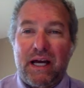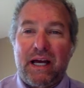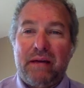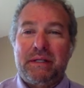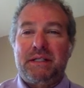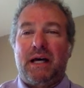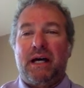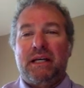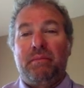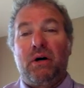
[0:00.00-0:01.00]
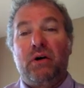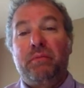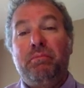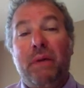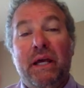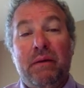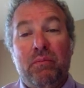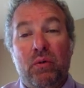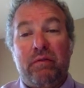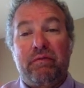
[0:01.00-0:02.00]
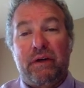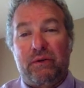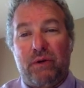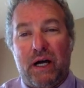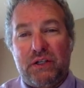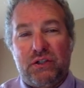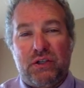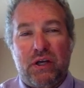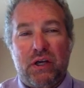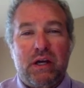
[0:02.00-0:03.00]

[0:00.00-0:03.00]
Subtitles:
time and talk about metamorphic rocks.